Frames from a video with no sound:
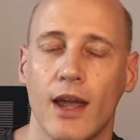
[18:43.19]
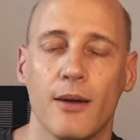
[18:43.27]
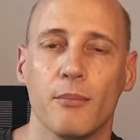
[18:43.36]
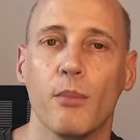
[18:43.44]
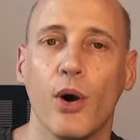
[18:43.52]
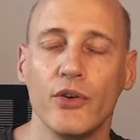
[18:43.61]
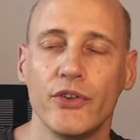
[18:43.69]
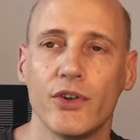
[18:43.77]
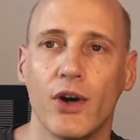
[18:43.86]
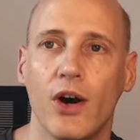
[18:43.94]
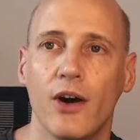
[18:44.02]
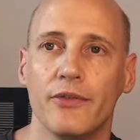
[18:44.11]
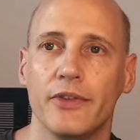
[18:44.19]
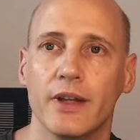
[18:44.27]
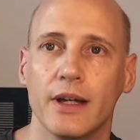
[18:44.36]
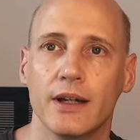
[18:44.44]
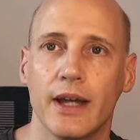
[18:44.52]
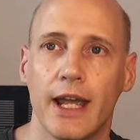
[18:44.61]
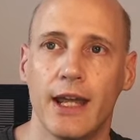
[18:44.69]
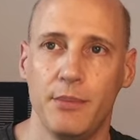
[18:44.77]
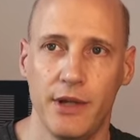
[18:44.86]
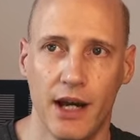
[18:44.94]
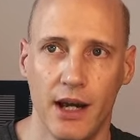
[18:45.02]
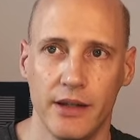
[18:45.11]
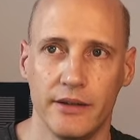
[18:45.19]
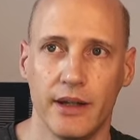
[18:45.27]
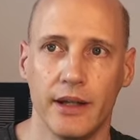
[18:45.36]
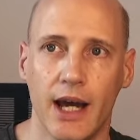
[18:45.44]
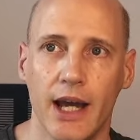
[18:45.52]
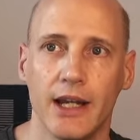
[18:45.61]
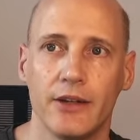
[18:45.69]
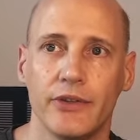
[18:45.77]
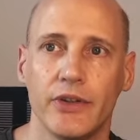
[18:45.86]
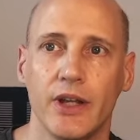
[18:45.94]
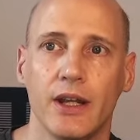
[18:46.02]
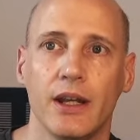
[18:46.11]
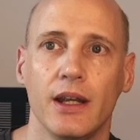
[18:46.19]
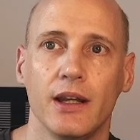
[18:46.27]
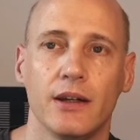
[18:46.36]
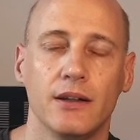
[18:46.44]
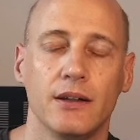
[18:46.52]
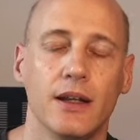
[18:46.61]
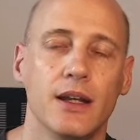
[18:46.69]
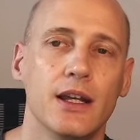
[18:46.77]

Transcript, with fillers: Most of the APIs that I have seen here